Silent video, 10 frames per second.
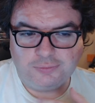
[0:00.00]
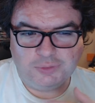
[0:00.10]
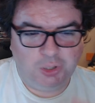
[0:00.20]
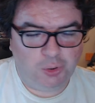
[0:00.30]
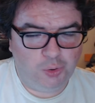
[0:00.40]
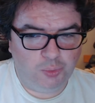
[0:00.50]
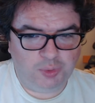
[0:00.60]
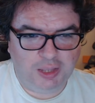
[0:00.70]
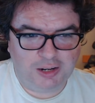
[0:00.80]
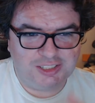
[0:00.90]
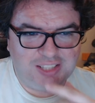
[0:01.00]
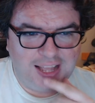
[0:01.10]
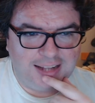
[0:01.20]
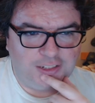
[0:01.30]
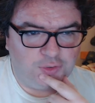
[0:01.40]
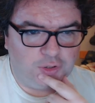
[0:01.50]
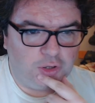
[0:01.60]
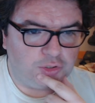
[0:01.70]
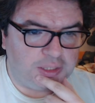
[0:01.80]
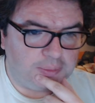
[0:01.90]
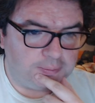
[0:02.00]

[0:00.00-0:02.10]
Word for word: So there's that difficulty.